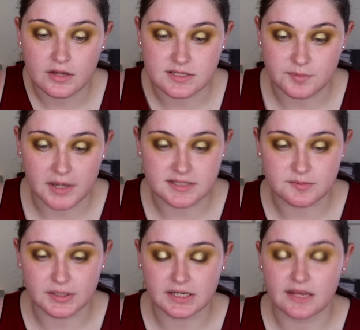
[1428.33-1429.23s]
It's a
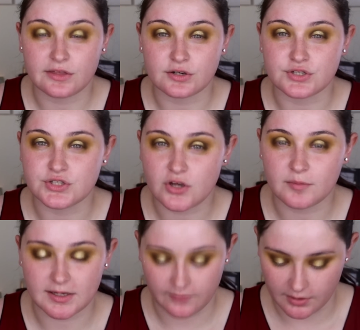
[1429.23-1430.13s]
possibility. There's so
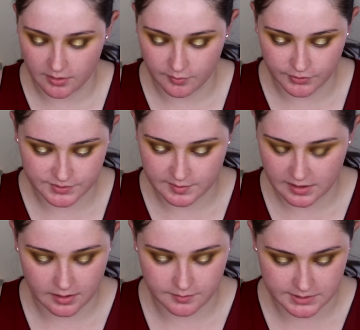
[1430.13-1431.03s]
many variables when
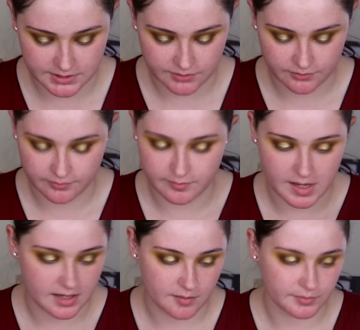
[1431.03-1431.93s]
it comes to
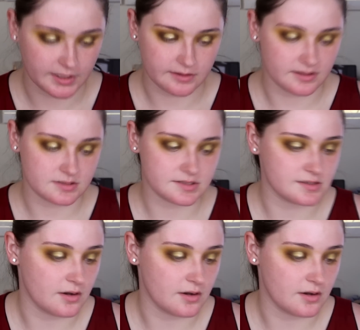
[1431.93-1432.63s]
makeup like this.